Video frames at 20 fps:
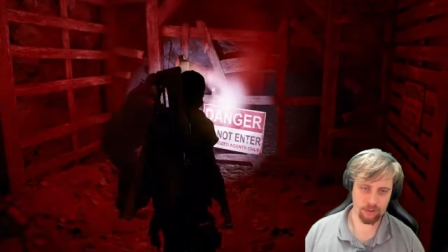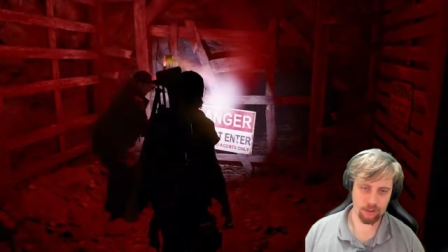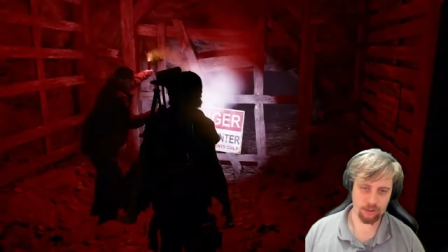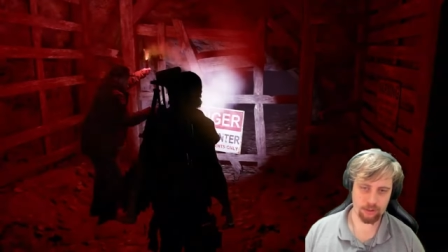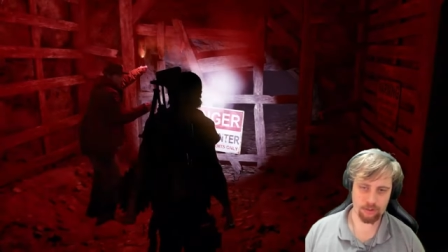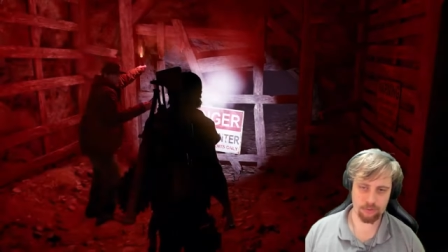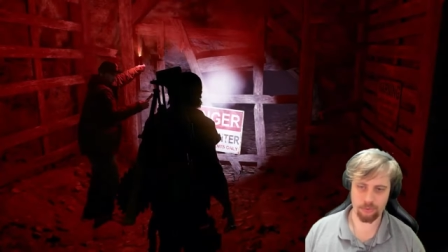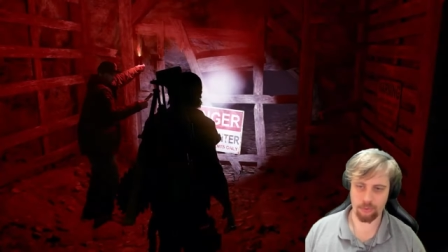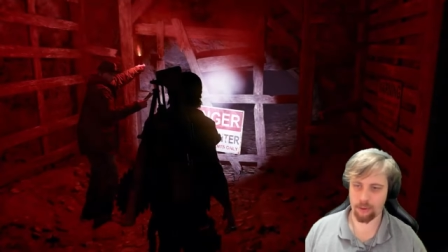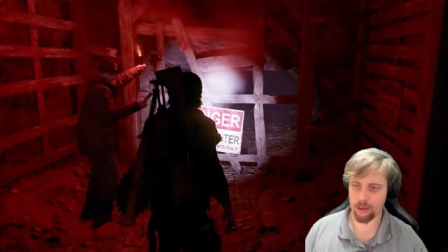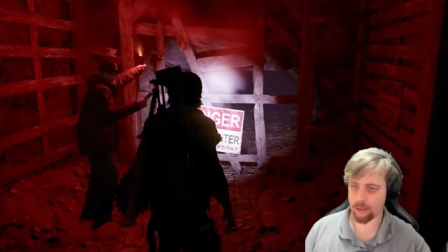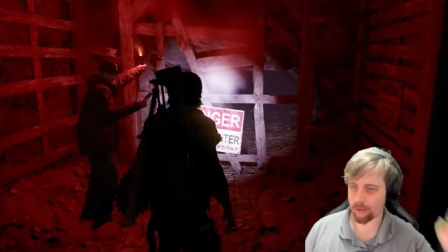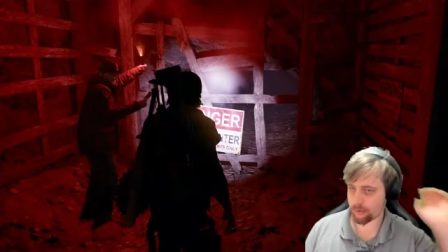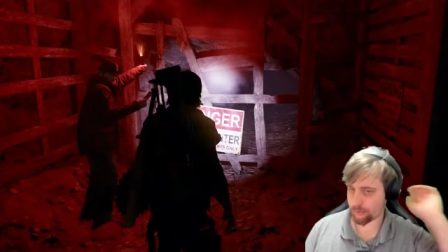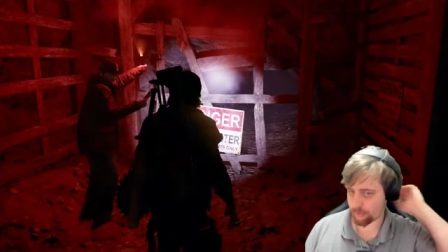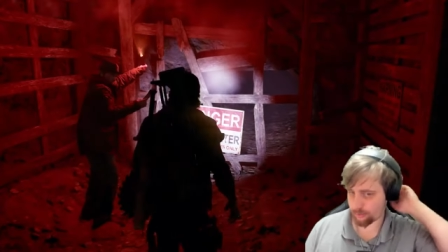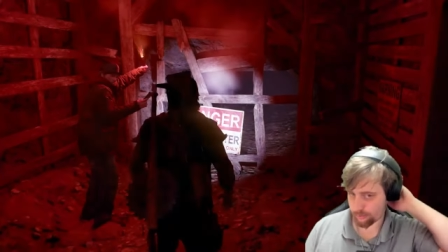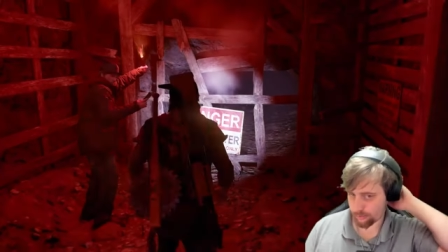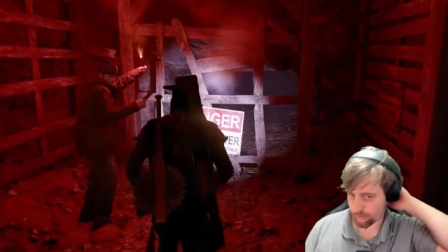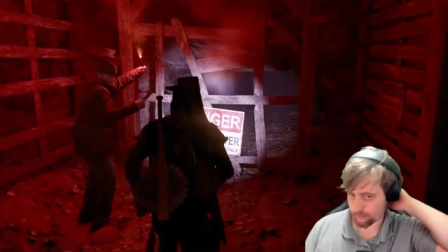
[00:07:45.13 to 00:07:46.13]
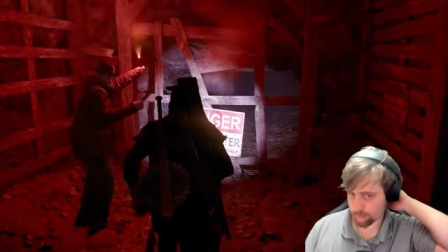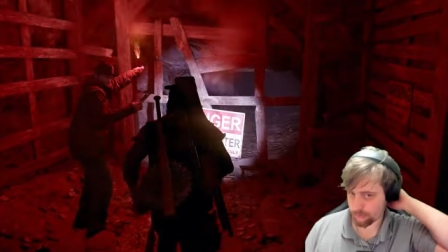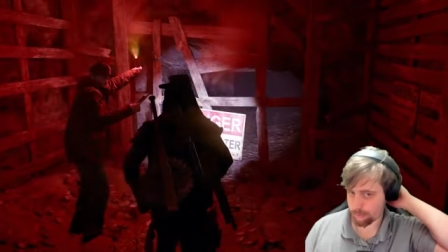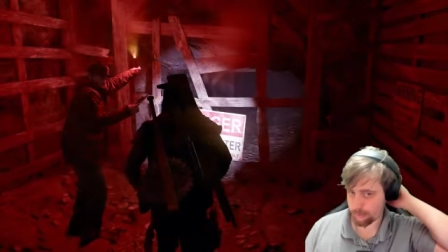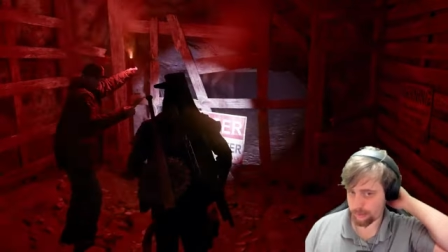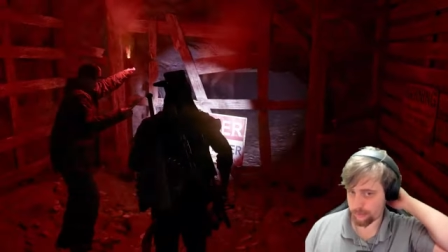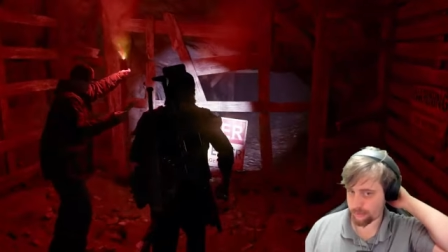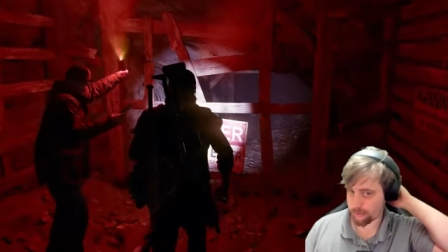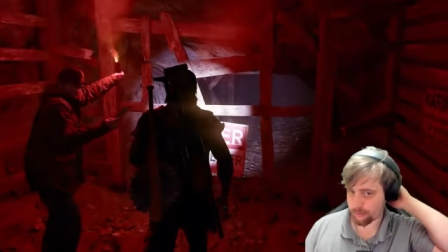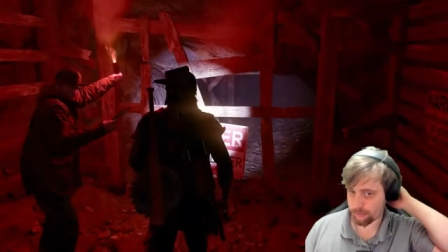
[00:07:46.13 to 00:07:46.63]
Honors to what? What
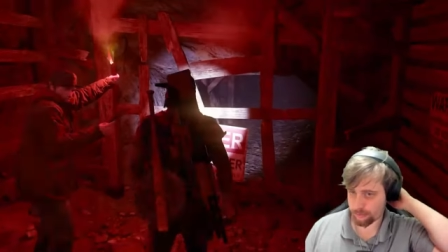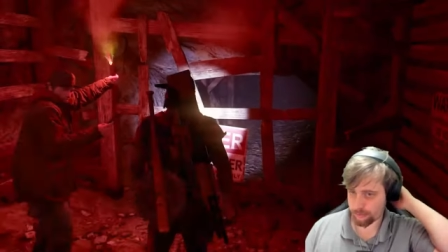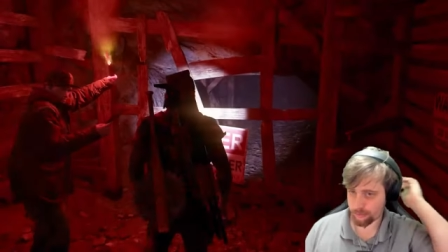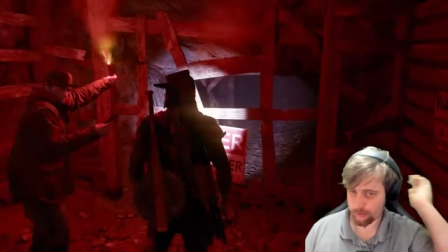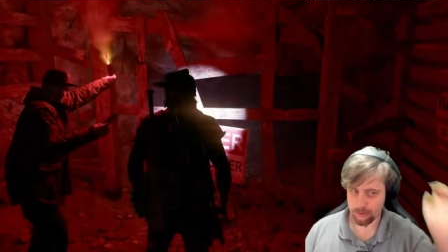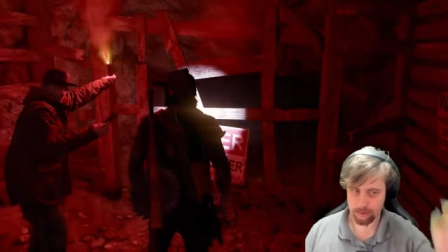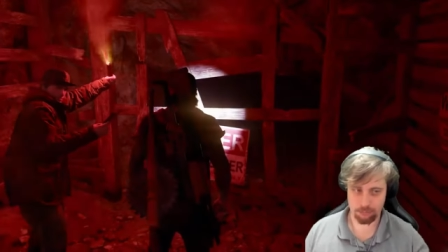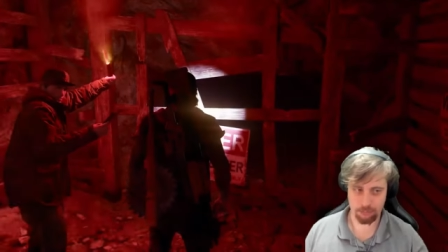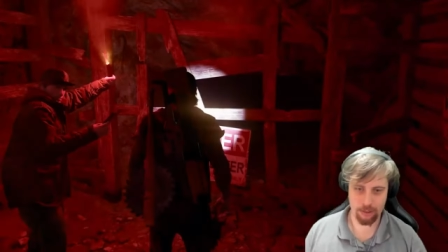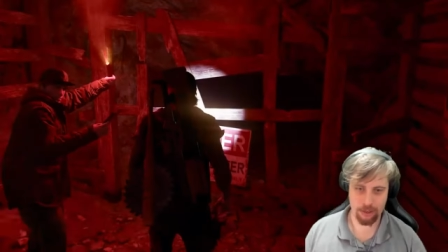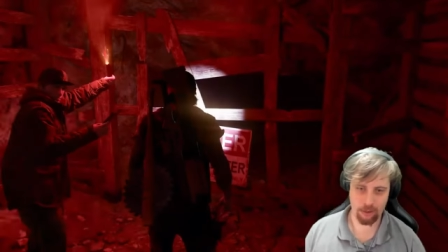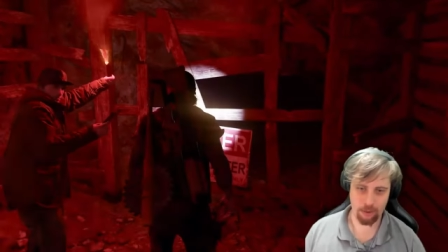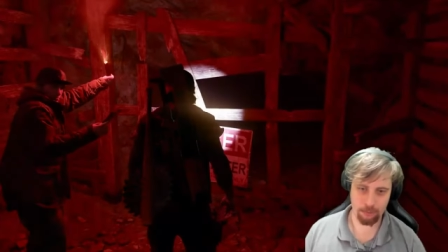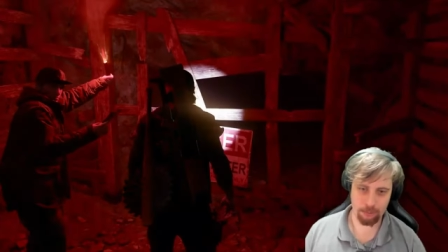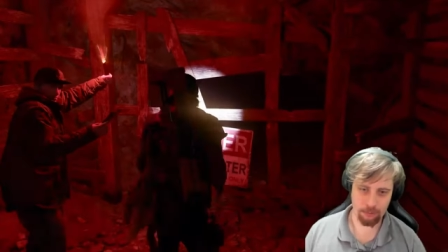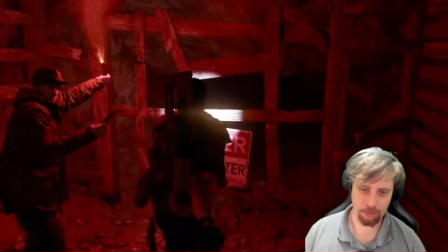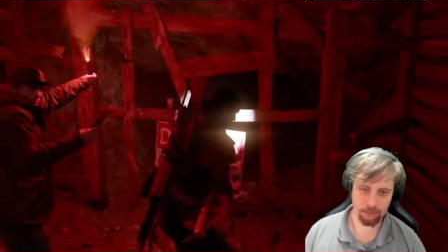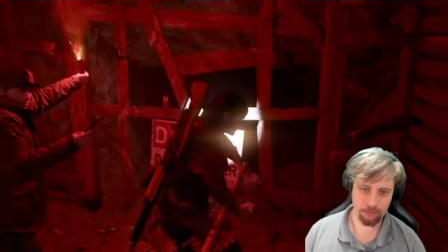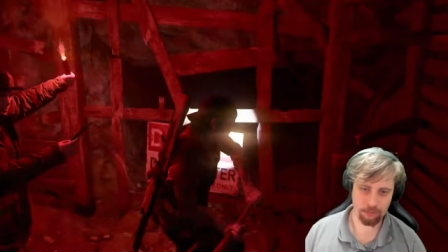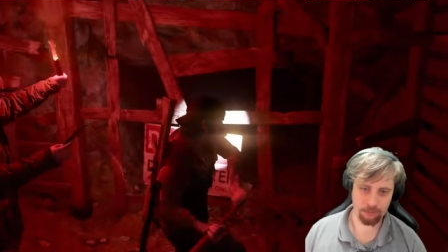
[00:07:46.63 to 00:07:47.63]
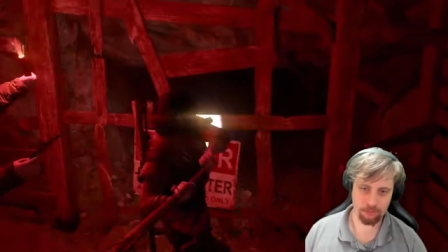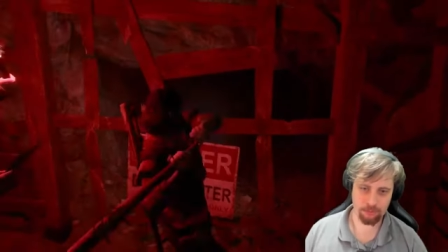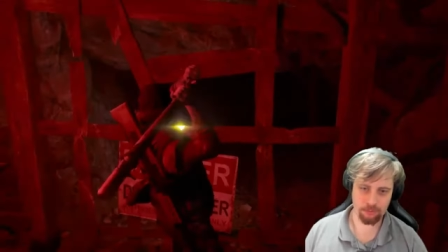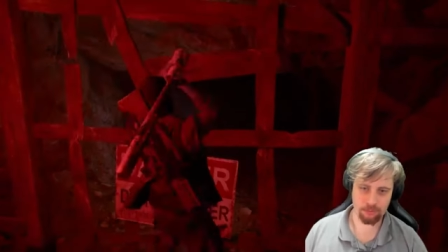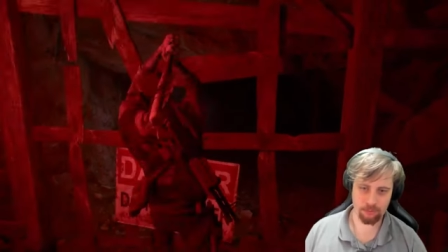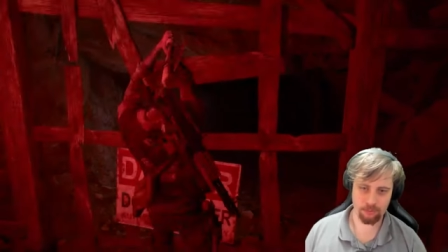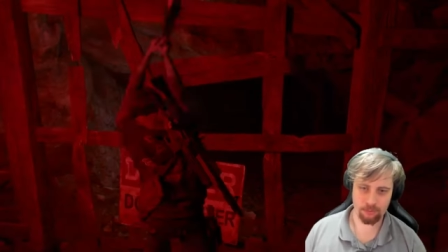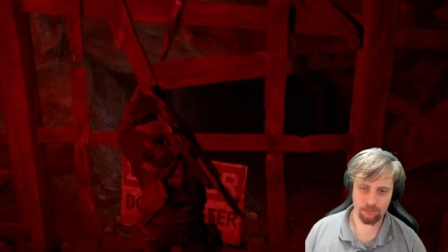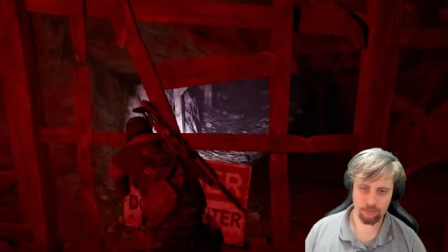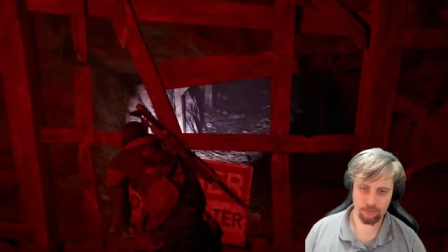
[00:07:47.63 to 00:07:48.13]
am I doing? Just break it open?
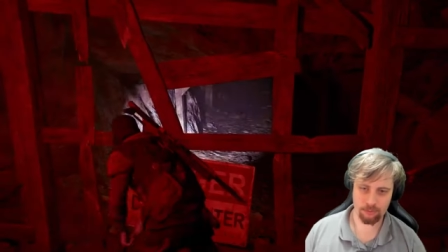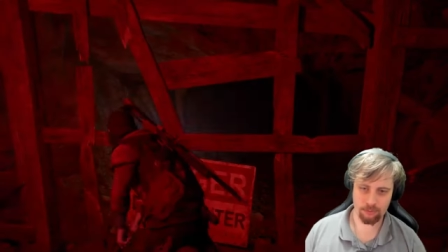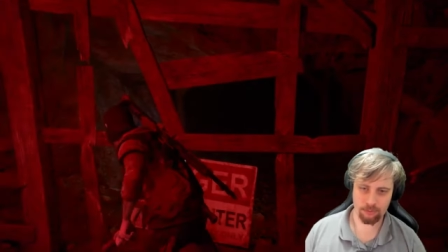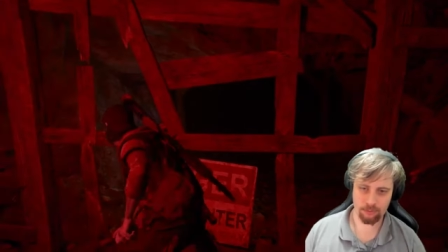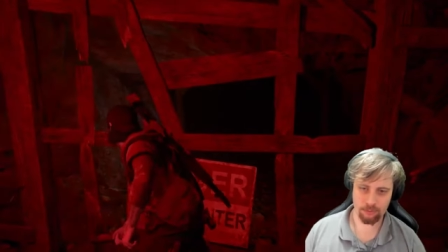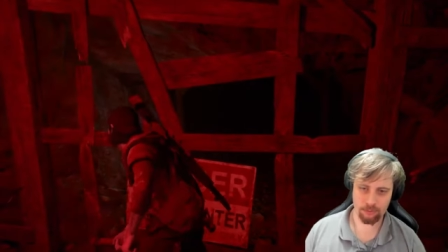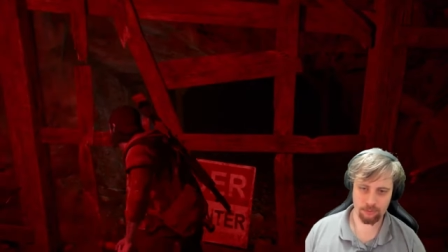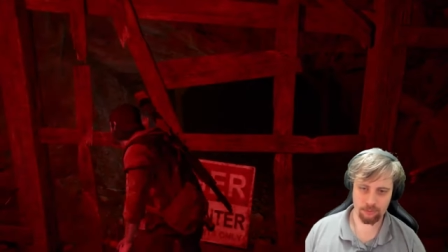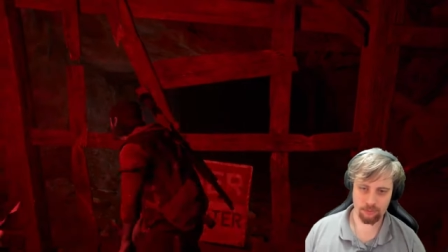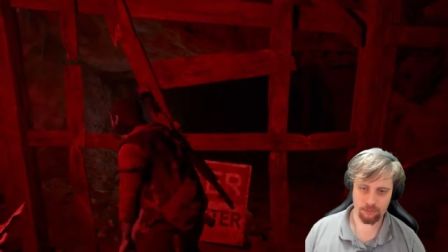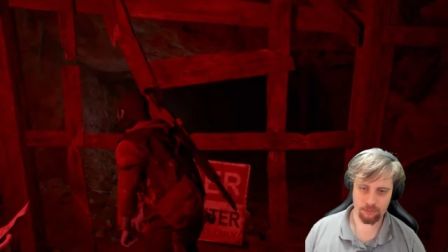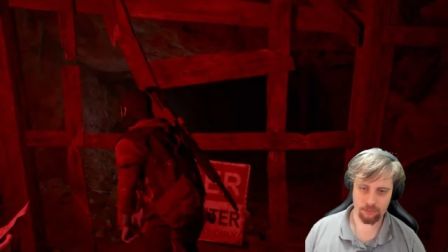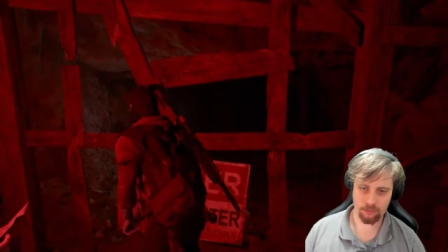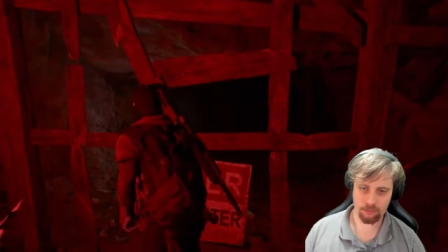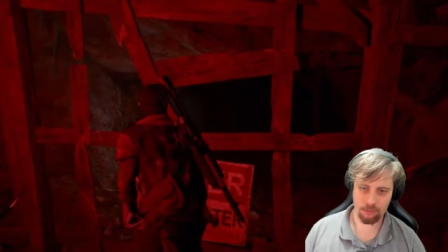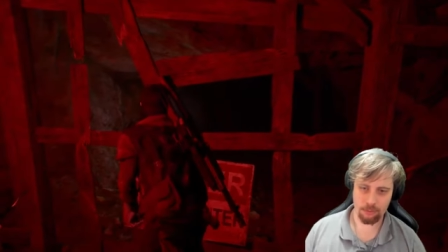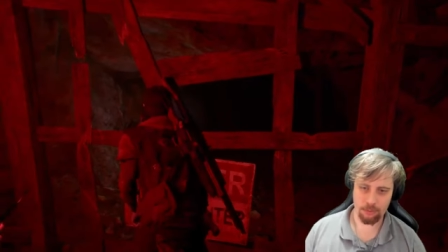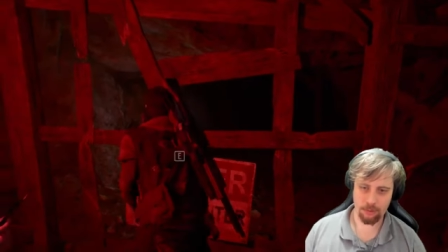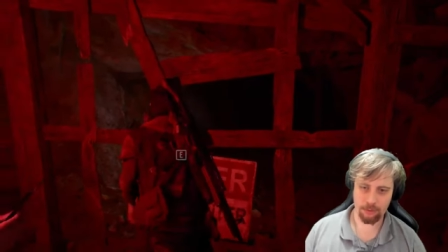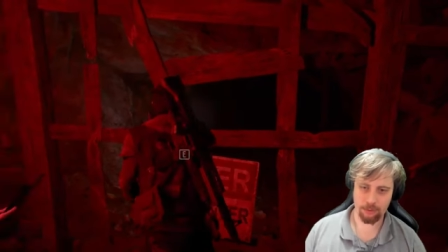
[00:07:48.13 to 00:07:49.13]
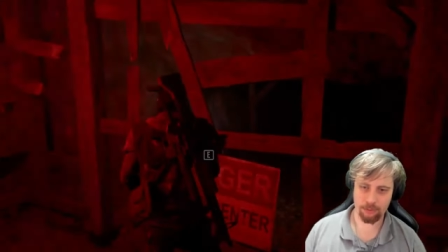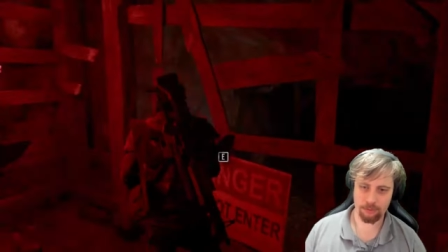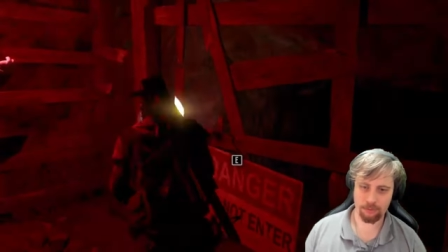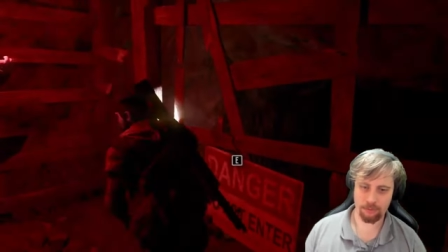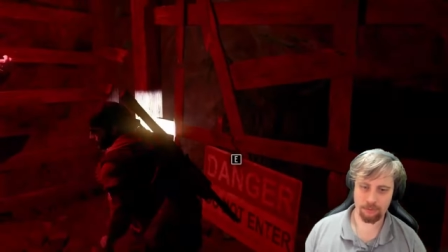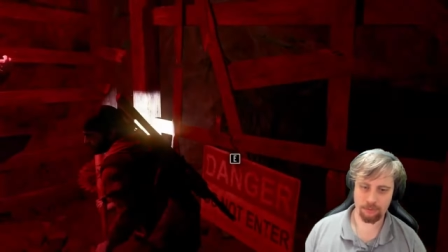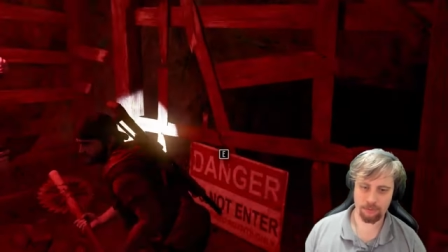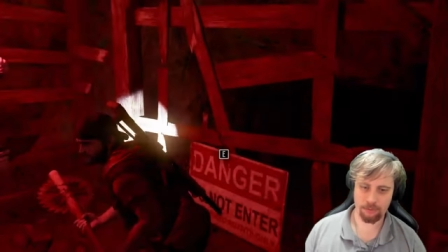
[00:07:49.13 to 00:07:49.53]
Ah! What am I doing?